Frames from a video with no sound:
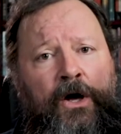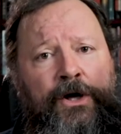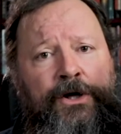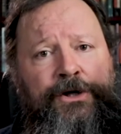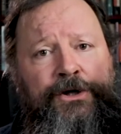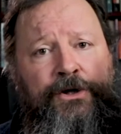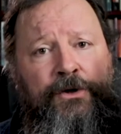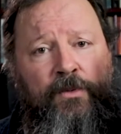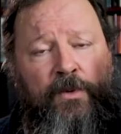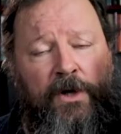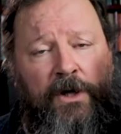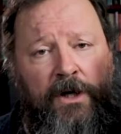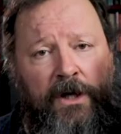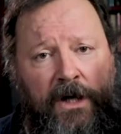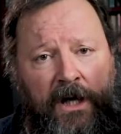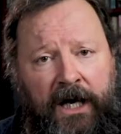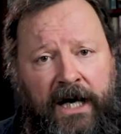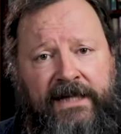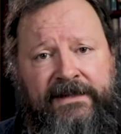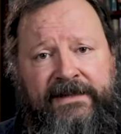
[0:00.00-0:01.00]
You were
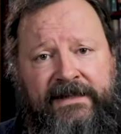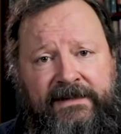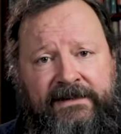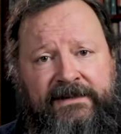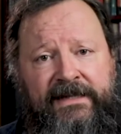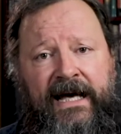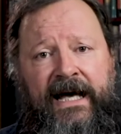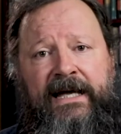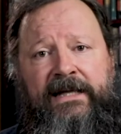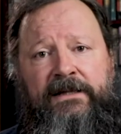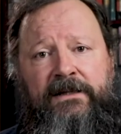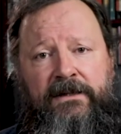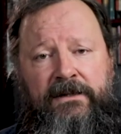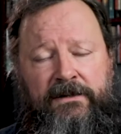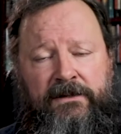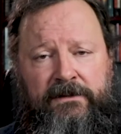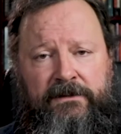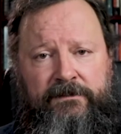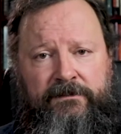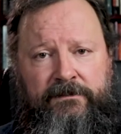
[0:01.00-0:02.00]
not
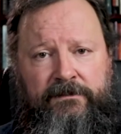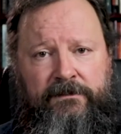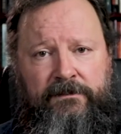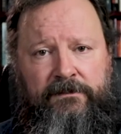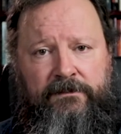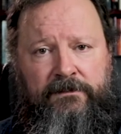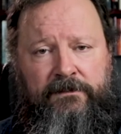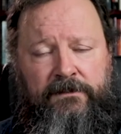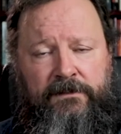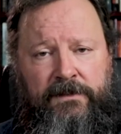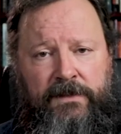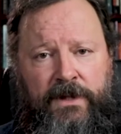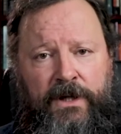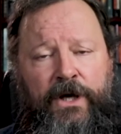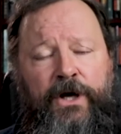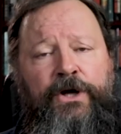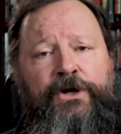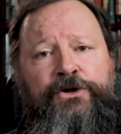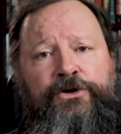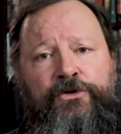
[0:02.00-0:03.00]
entitled
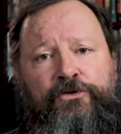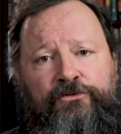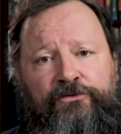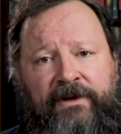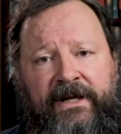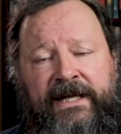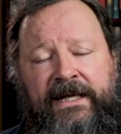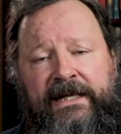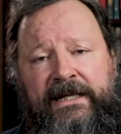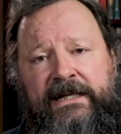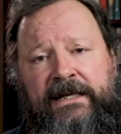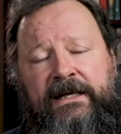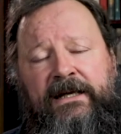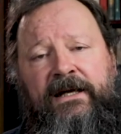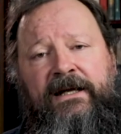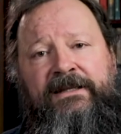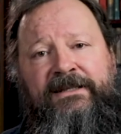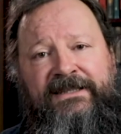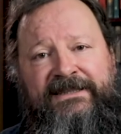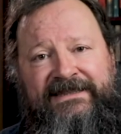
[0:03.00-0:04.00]
to read
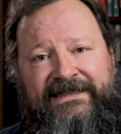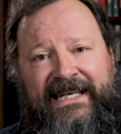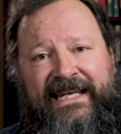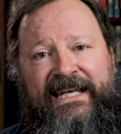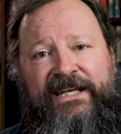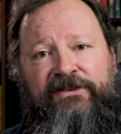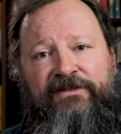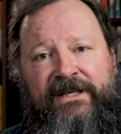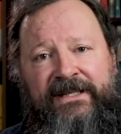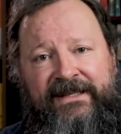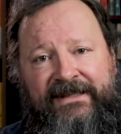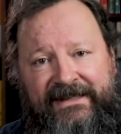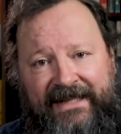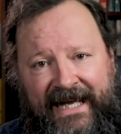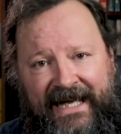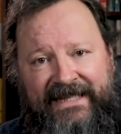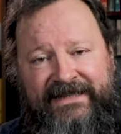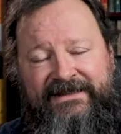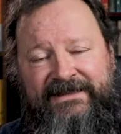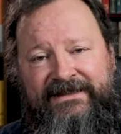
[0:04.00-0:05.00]
the sacred
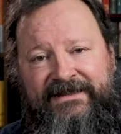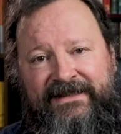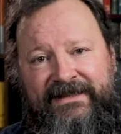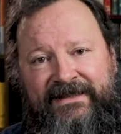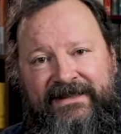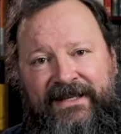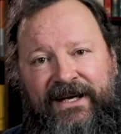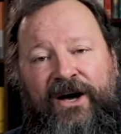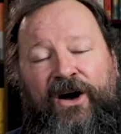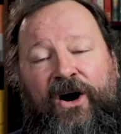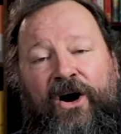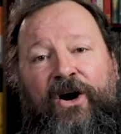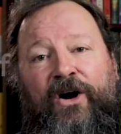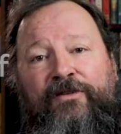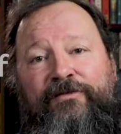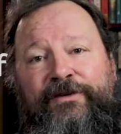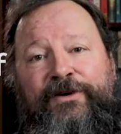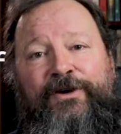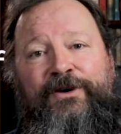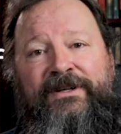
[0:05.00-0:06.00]
text
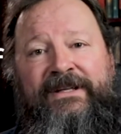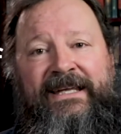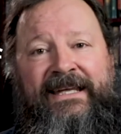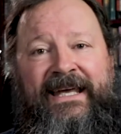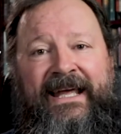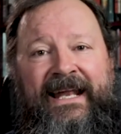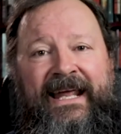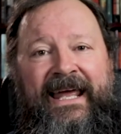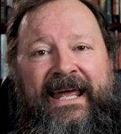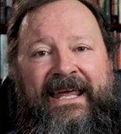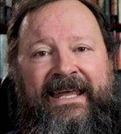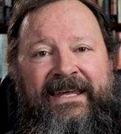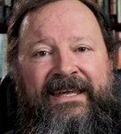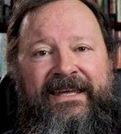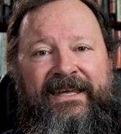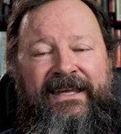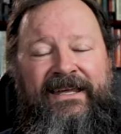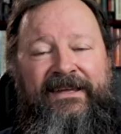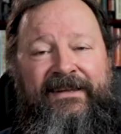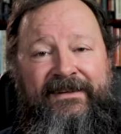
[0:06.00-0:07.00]
of your DNA
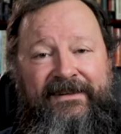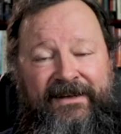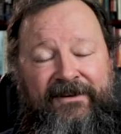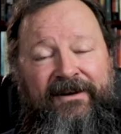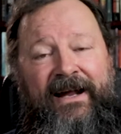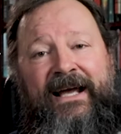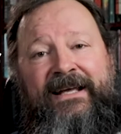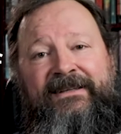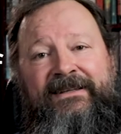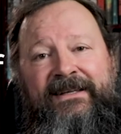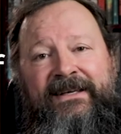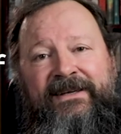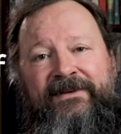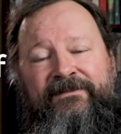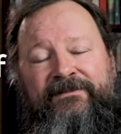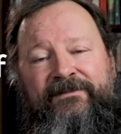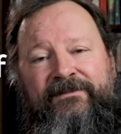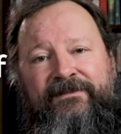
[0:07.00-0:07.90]
directly.